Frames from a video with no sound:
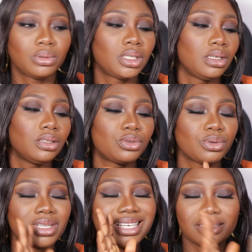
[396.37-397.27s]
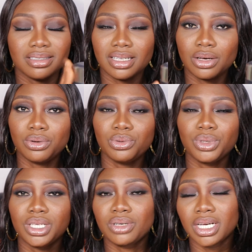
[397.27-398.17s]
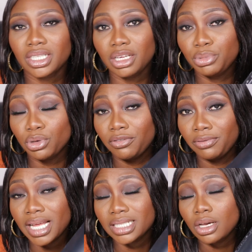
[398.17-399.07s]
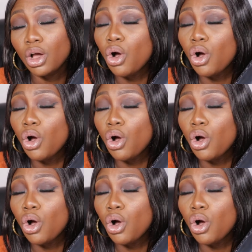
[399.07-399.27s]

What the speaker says: Okay, so that's the second way you can keep your flask